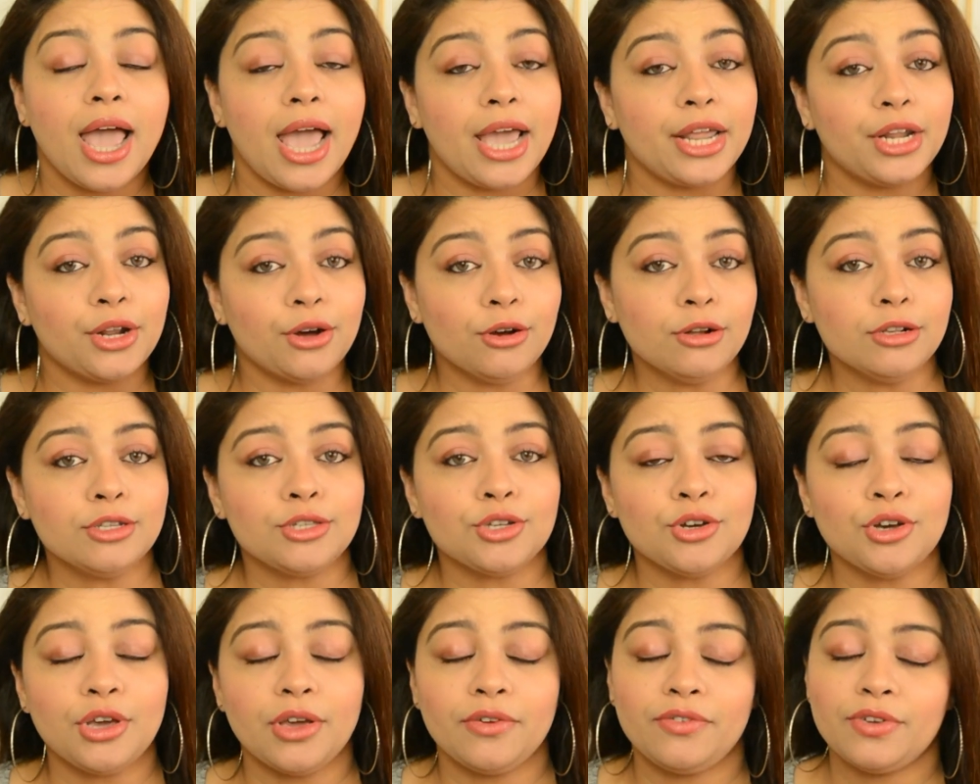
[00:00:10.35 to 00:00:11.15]
And
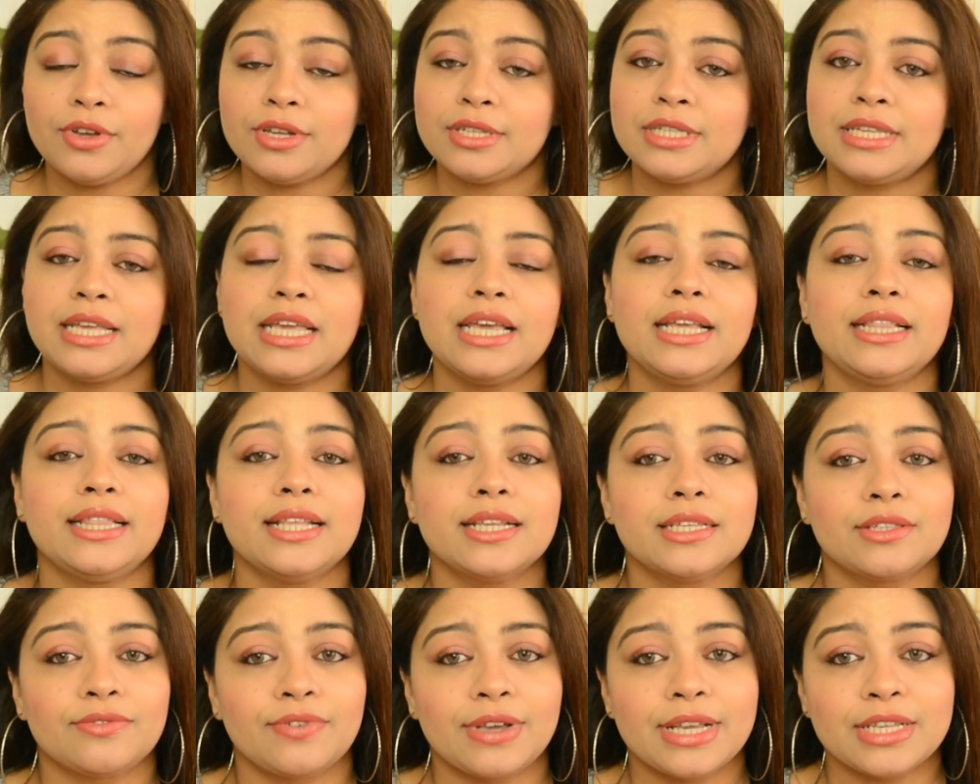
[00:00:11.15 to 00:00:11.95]
also, if you're seeing
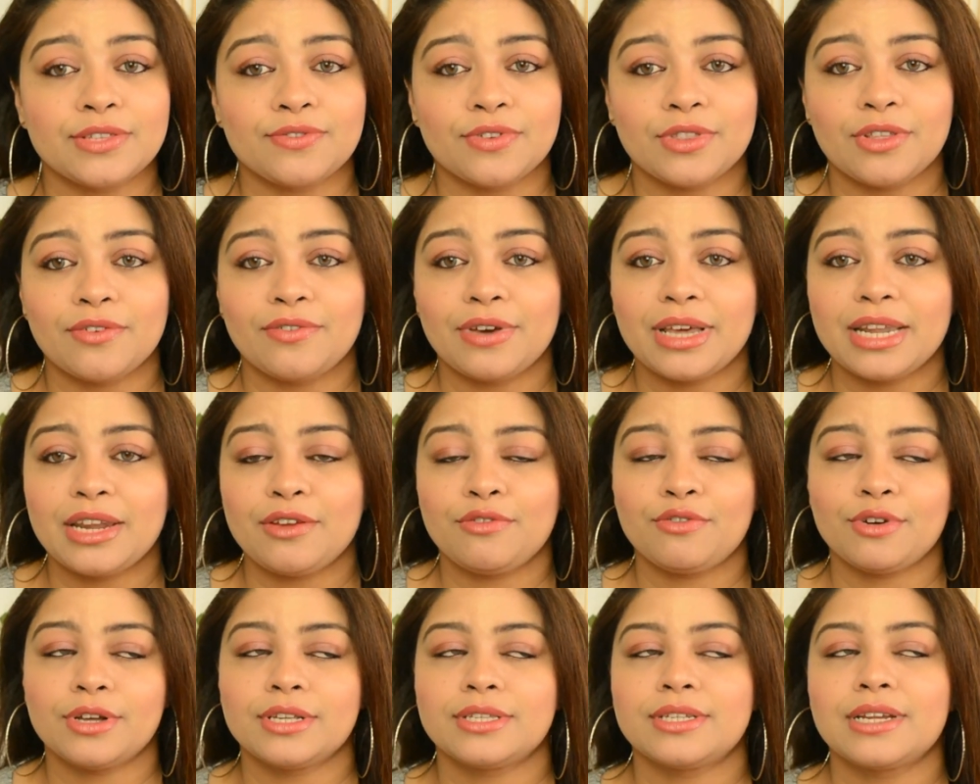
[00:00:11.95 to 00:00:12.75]
this face for the
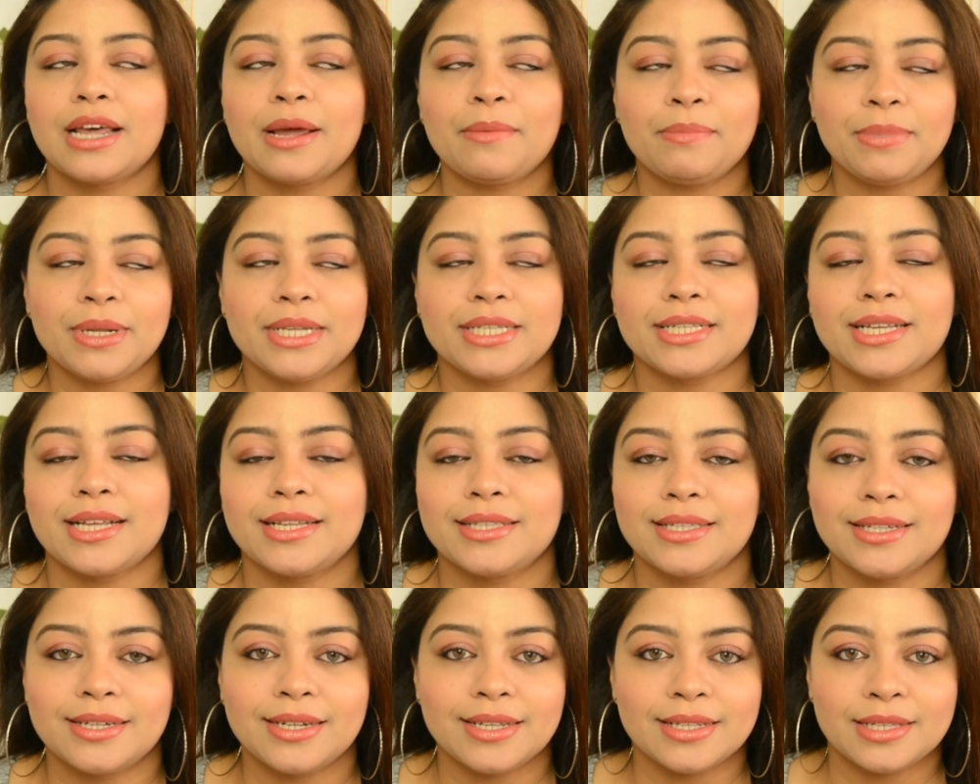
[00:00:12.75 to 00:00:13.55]
very first time, please
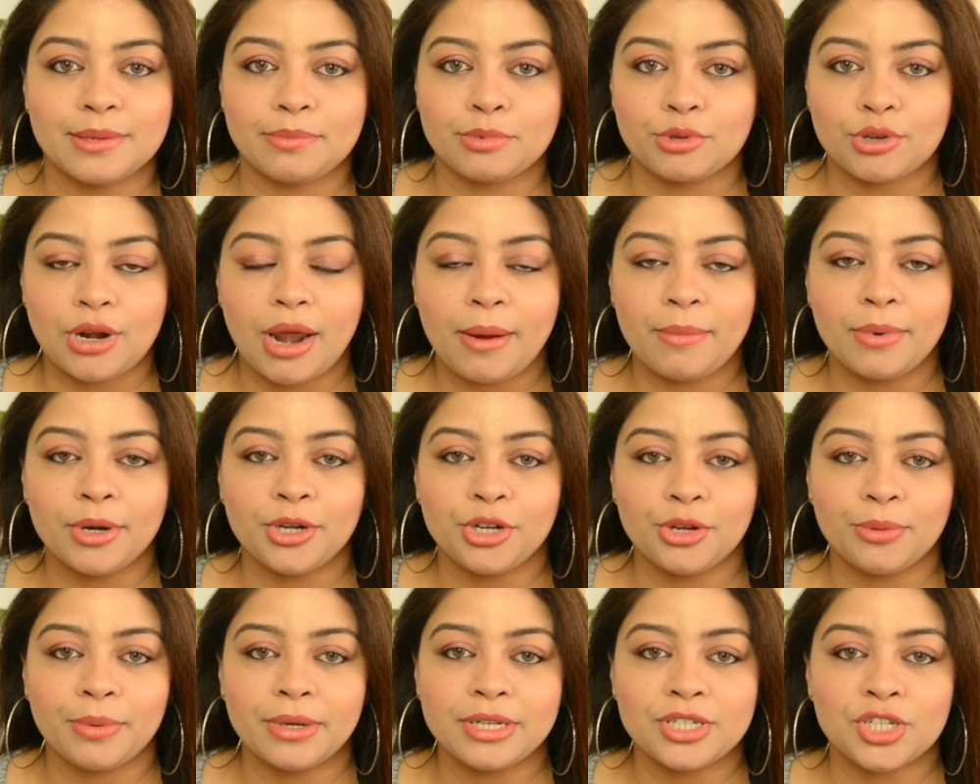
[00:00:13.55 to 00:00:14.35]
consider
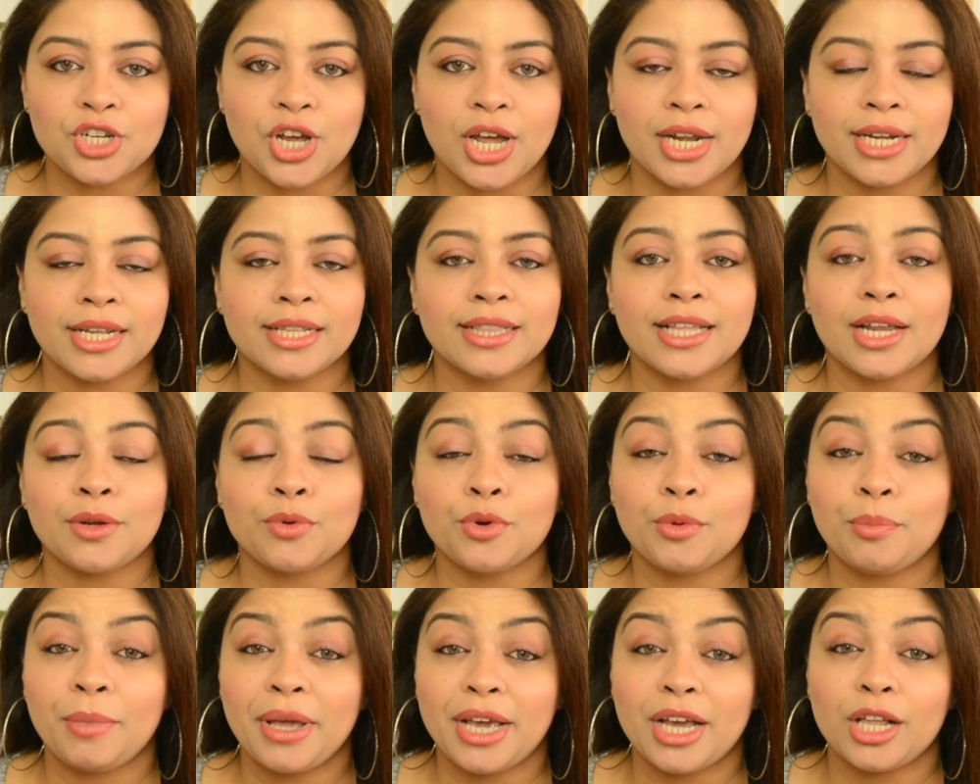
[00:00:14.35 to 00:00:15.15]
subscribing to my channel.
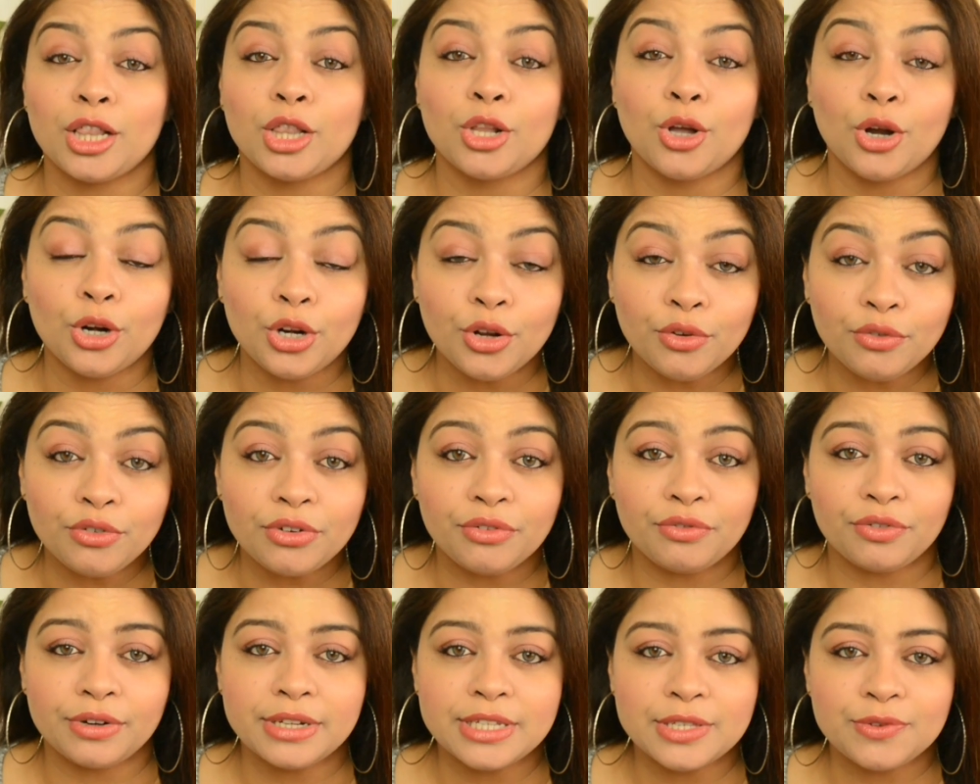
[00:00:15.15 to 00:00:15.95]
That would make a lot of
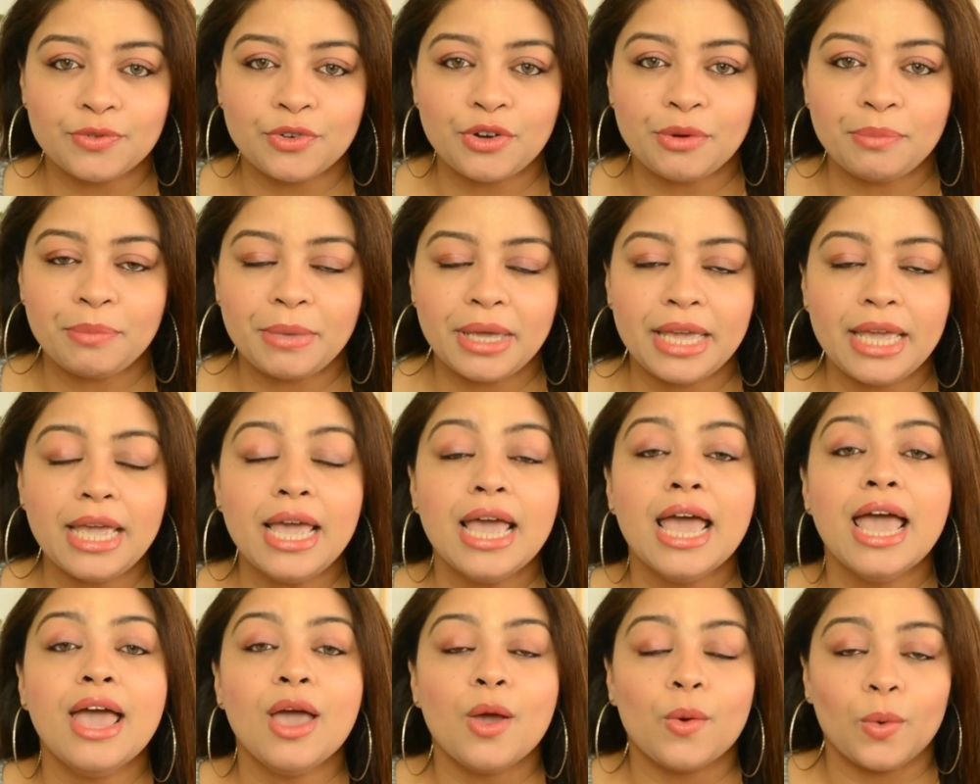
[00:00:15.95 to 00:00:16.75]
difference for
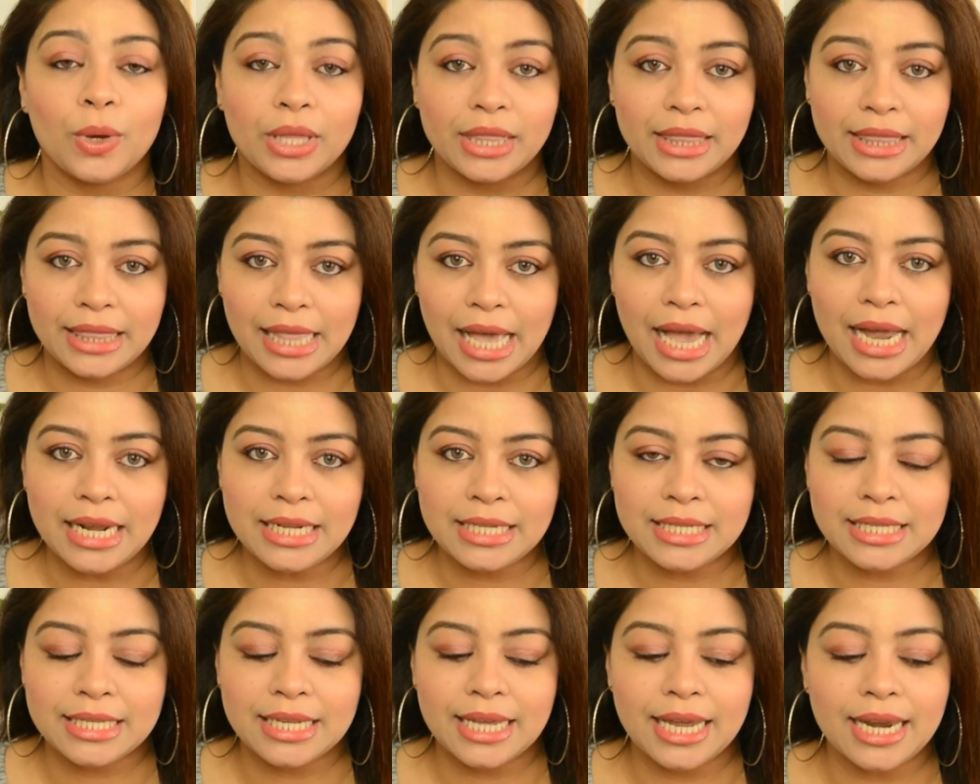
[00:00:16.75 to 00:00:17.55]
me. With
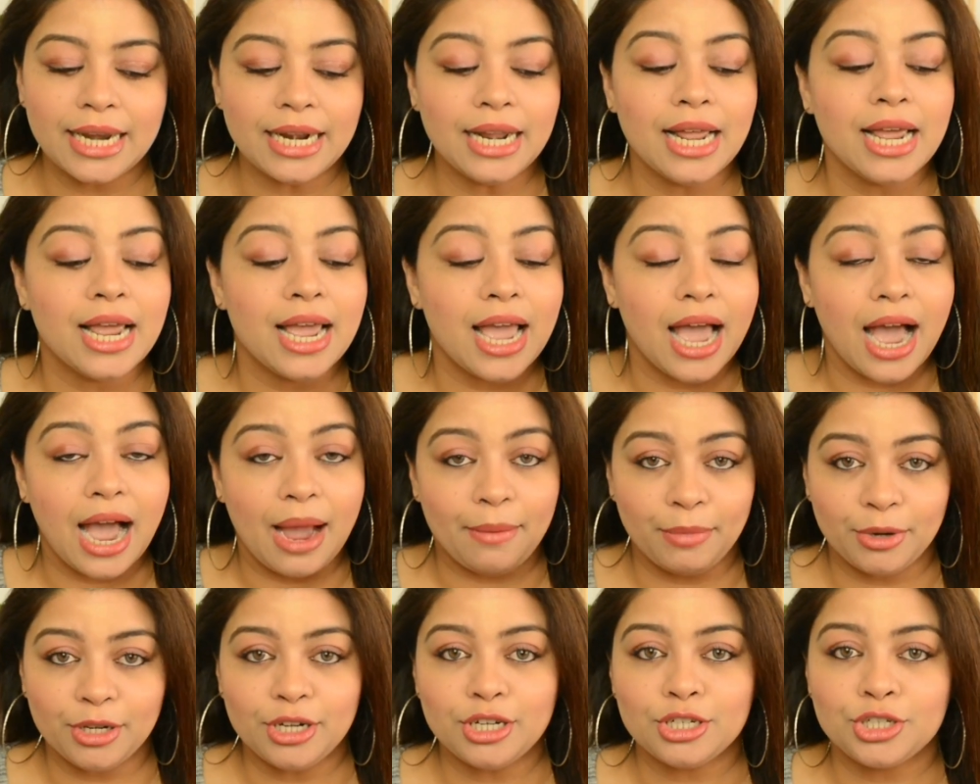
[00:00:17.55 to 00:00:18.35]
that said,
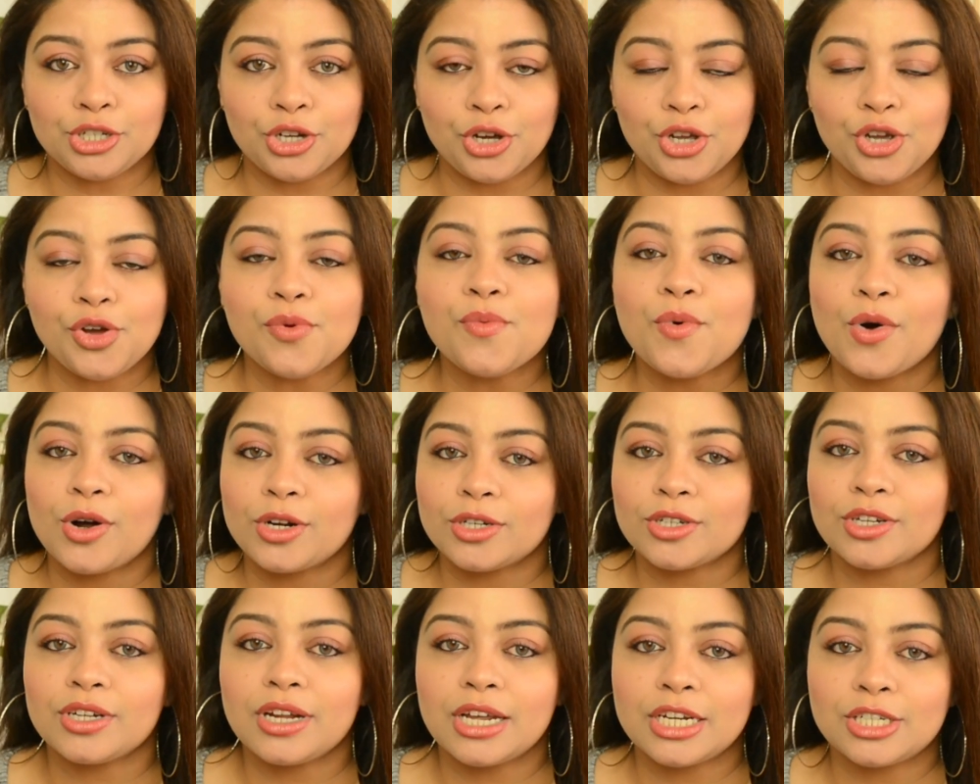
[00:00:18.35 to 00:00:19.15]
I'm gonna show you
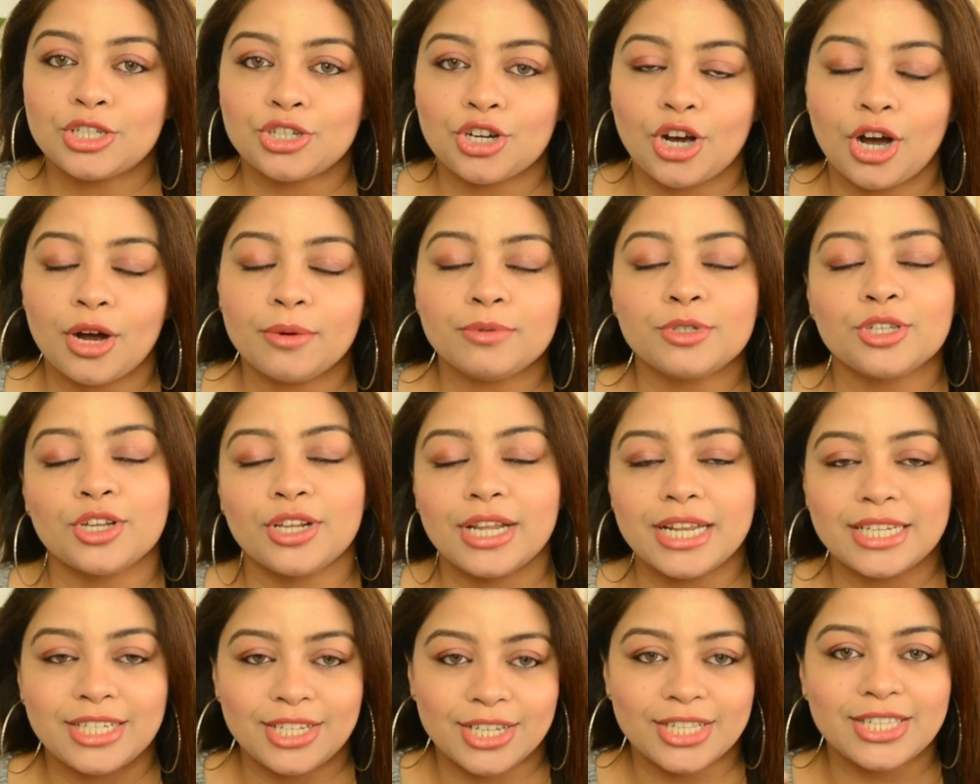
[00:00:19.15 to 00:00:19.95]
what all I shop. So
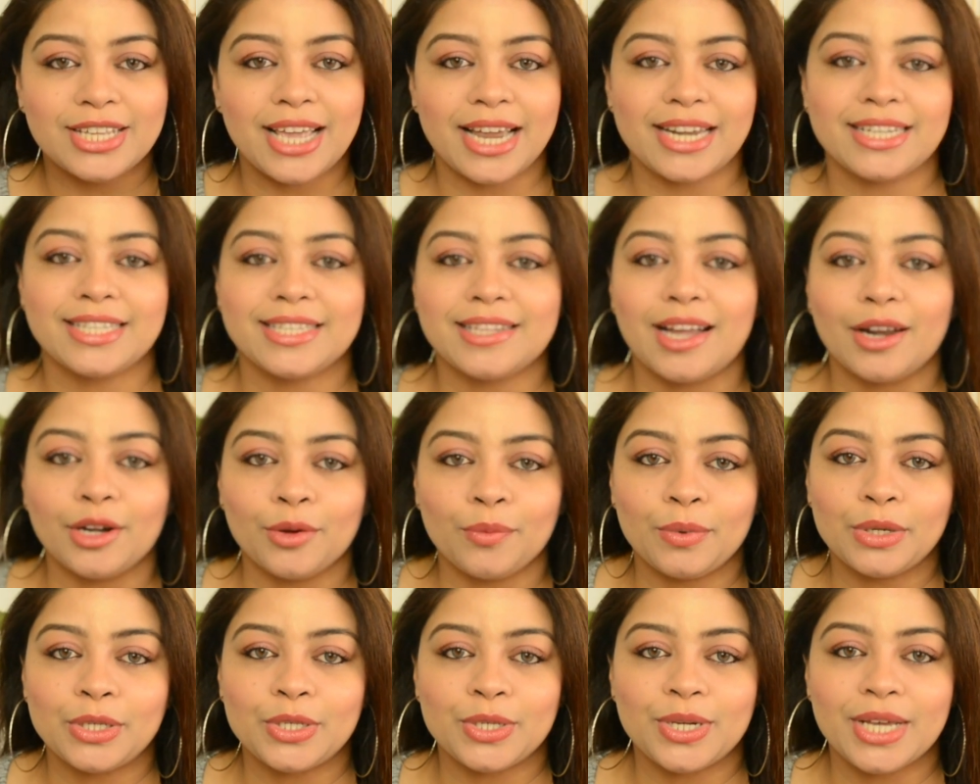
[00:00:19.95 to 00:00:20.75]
let's just get
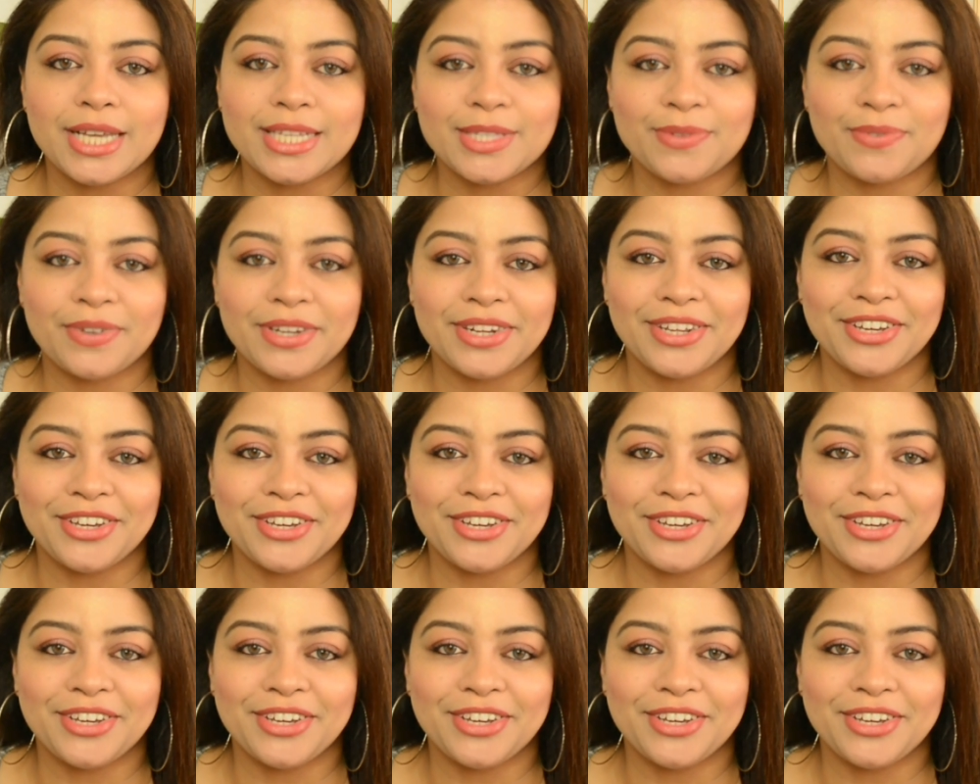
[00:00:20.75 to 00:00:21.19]
started with today's